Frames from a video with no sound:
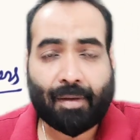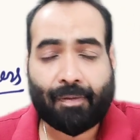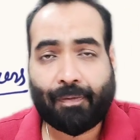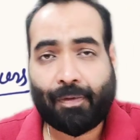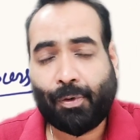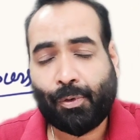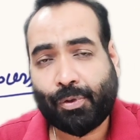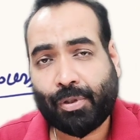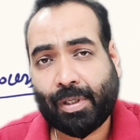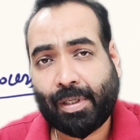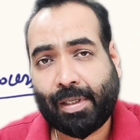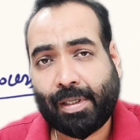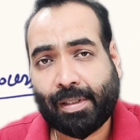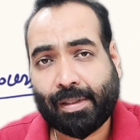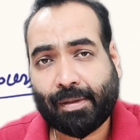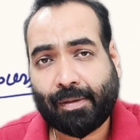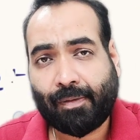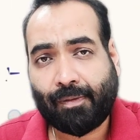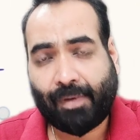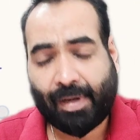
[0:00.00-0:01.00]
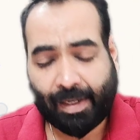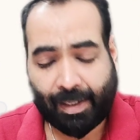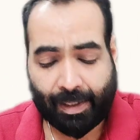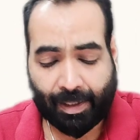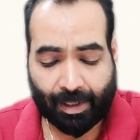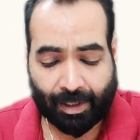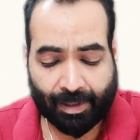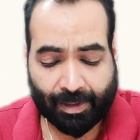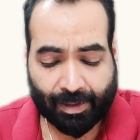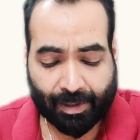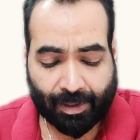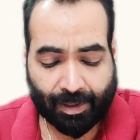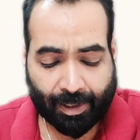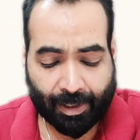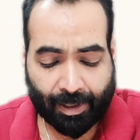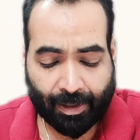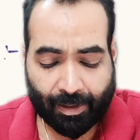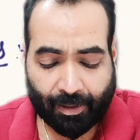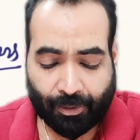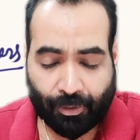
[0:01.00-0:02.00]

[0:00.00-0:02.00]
future is very uncertain.